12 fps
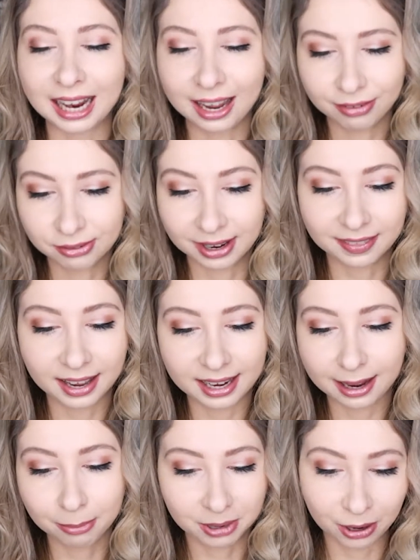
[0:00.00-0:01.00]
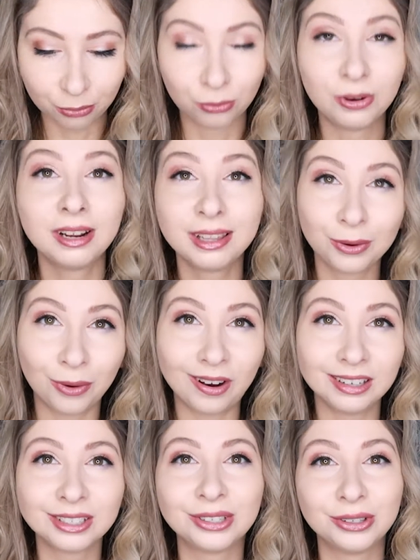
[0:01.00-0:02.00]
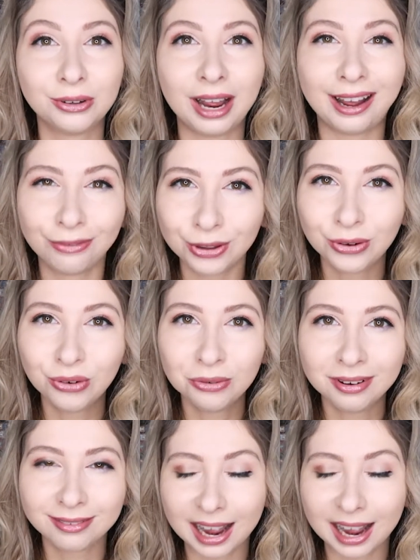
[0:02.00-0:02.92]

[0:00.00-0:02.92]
I haven't read that yet, but I really want to. Have you?